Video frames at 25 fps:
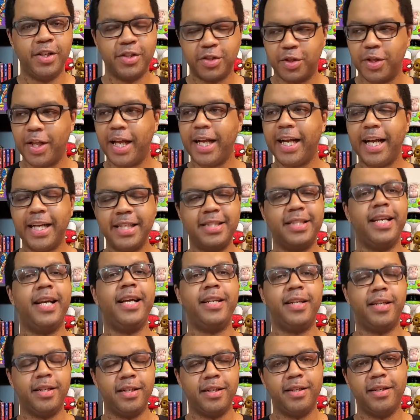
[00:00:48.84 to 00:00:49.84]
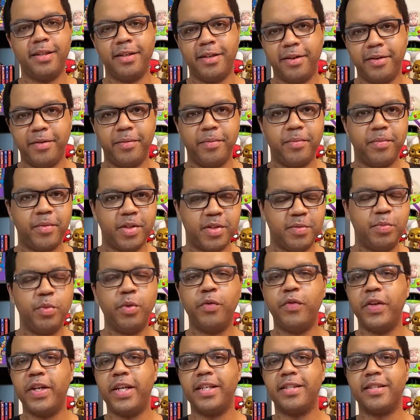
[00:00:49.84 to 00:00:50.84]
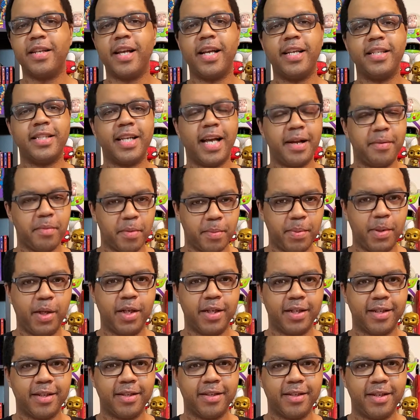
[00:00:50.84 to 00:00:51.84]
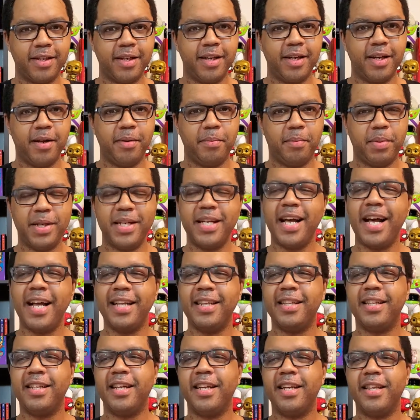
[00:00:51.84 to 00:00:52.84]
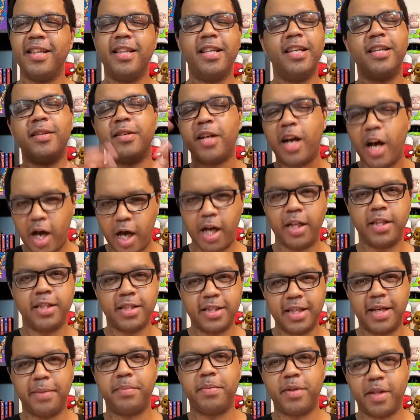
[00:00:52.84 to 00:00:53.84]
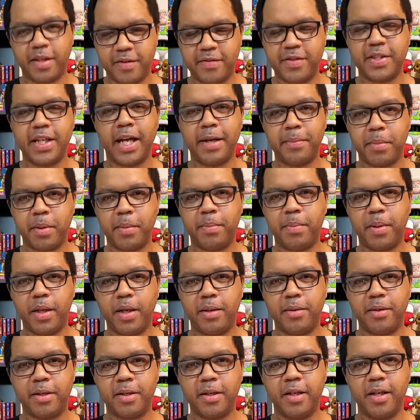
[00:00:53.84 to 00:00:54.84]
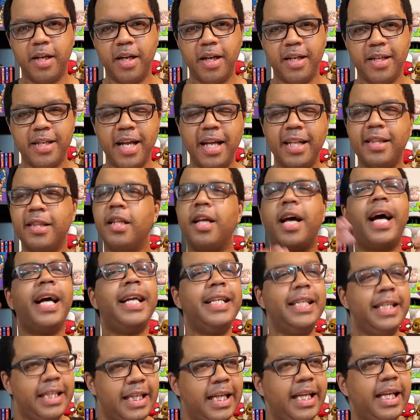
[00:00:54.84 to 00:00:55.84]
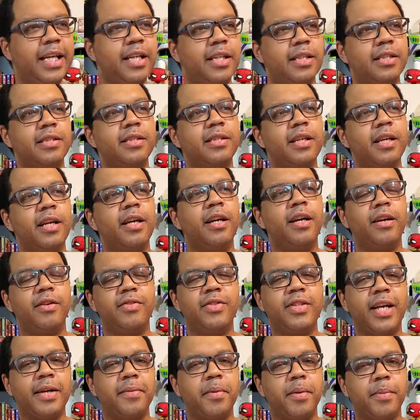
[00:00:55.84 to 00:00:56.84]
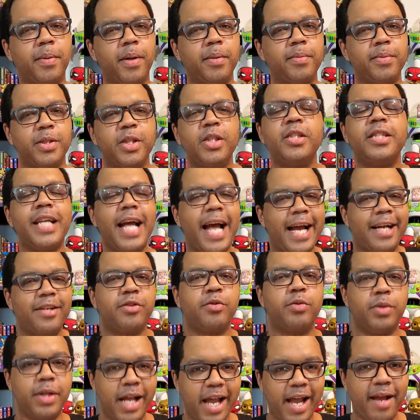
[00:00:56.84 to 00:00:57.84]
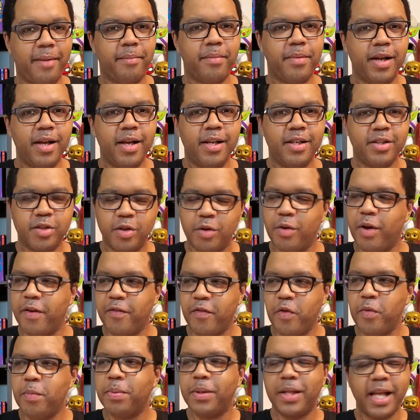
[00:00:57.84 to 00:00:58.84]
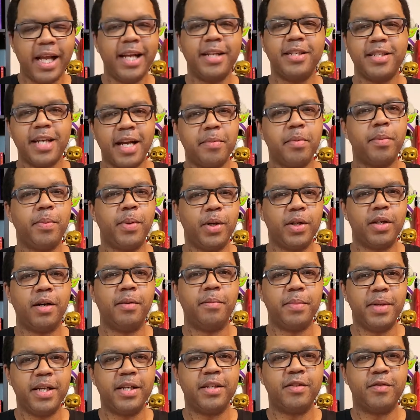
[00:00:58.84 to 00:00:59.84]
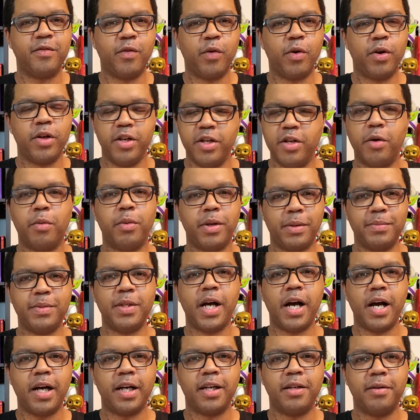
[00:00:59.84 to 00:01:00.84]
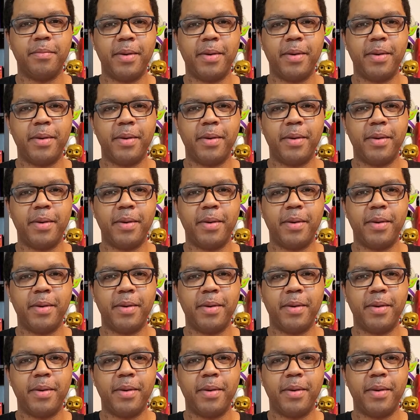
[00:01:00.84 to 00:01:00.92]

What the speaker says: So like I said, this movie is like Cyberpunk, but not the concept of Cyberpunk, not the ideas of Cyberpunk, just the actual game. So if you played Cyberpunk on PS4, you know what I'm talking